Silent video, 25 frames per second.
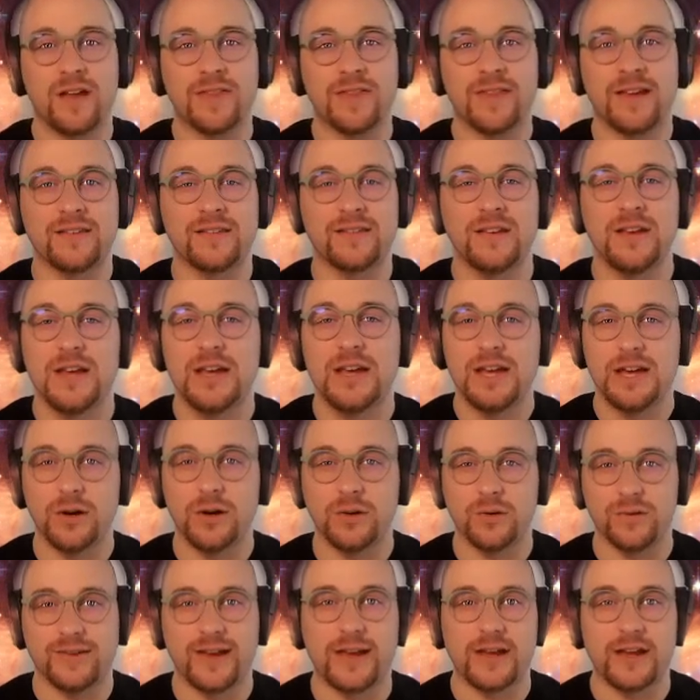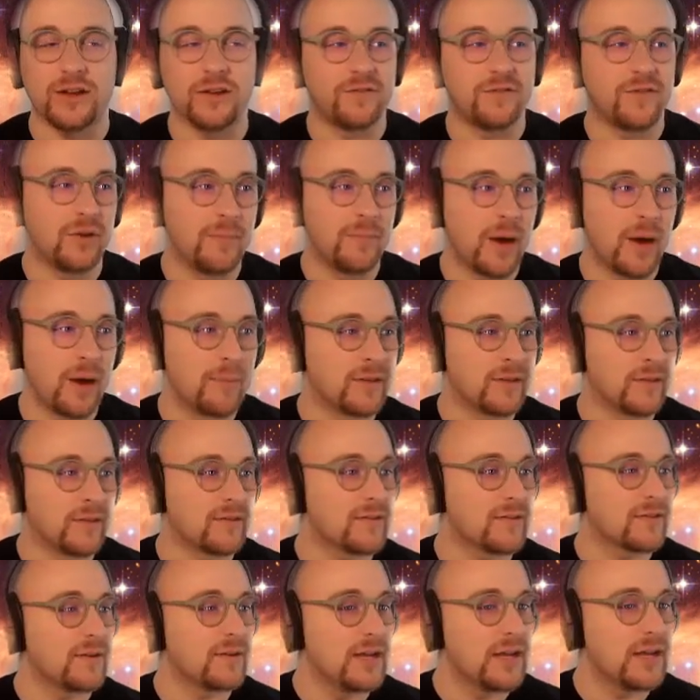this, it will take a few
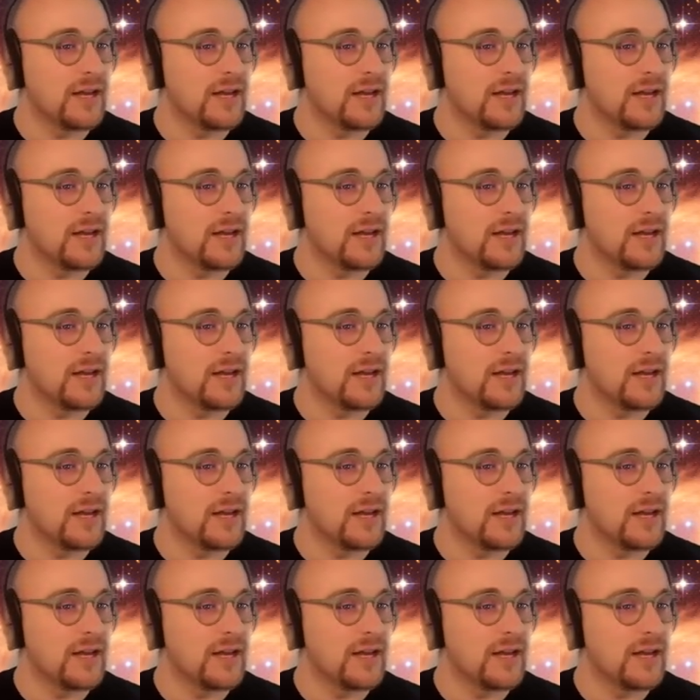moments.